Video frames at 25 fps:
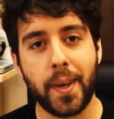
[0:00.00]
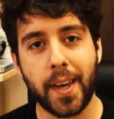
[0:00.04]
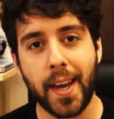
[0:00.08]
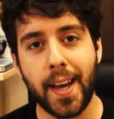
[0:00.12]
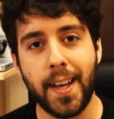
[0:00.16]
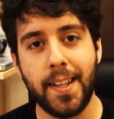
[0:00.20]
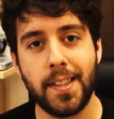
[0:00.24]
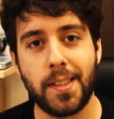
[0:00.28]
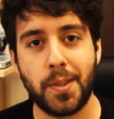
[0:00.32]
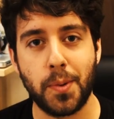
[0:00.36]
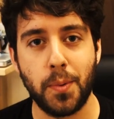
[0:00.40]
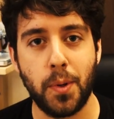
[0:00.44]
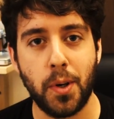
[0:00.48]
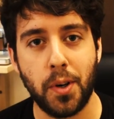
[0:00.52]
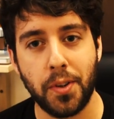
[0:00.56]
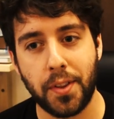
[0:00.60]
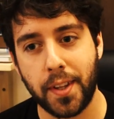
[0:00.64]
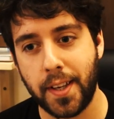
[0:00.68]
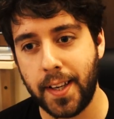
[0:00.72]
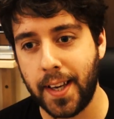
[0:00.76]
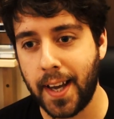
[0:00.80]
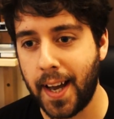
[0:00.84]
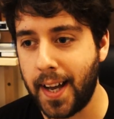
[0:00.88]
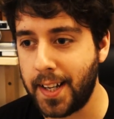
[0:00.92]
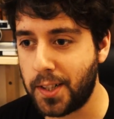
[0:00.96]
we get into all
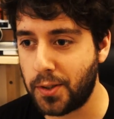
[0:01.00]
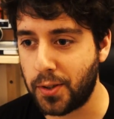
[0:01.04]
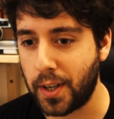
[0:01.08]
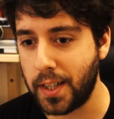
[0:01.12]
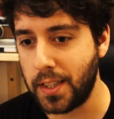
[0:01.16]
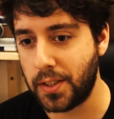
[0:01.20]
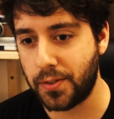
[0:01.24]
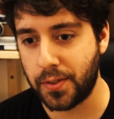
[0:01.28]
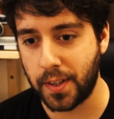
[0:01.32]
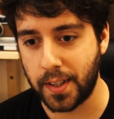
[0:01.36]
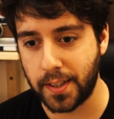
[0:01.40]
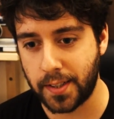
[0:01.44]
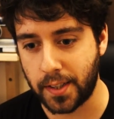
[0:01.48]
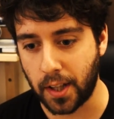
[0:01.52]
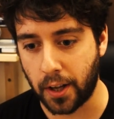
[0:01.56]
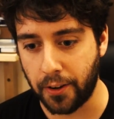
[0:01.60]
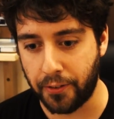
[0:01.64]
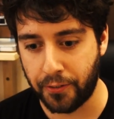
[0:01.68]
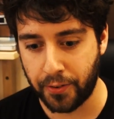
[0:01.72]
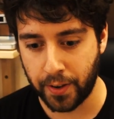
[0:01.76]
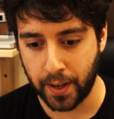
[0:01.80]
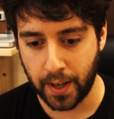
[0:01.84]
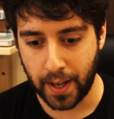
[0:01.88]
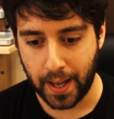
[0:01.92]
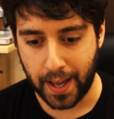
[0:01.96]
the transfer
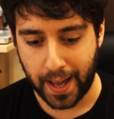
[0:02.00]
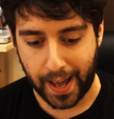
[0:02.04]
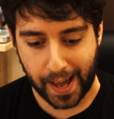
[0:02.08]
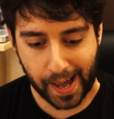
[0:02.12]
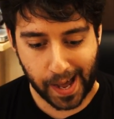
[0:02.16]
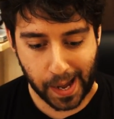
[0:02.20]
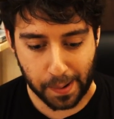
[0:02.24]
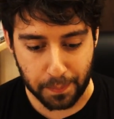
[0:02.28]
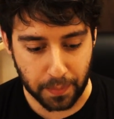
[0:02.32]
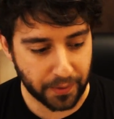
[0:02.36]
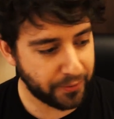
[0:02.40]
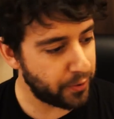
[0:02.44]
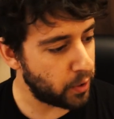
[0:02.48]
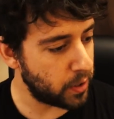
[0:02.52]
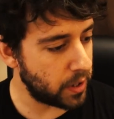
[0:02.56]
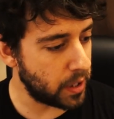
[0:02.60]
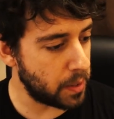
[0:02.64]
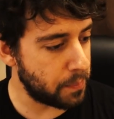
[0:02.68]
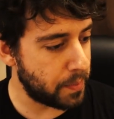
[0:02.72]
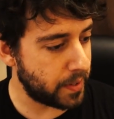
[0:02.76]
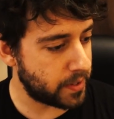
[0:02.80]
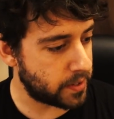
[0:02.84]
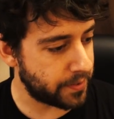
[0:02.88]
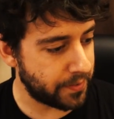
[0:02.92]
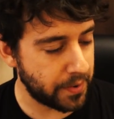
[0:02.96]
stuff, a few little
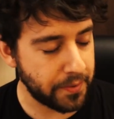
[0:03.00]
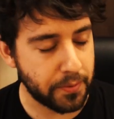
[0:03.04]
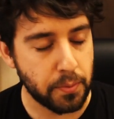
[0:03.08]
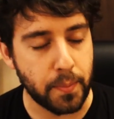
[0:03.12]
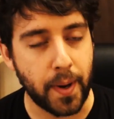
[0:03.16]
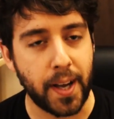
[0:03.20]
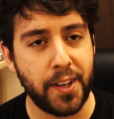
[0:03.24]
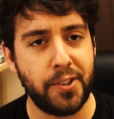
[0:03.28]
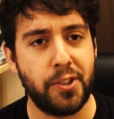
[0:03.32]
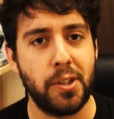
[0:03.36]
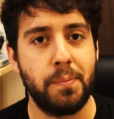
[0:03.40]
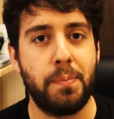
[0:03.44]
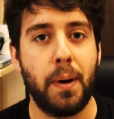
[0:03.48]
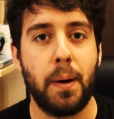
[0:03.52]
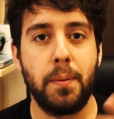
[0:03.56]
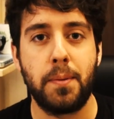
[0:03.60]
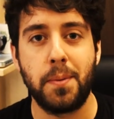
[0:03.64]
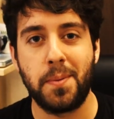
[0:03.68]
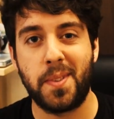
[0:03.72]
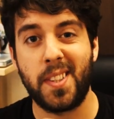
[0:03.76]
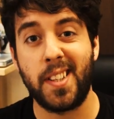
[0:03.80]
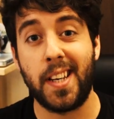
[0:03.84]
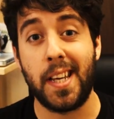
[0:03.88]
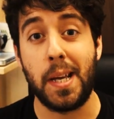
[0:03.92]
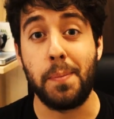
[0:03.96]
bits of information popped
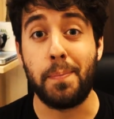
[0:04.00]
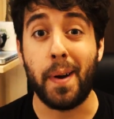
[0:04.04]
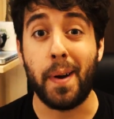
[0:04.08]
up today.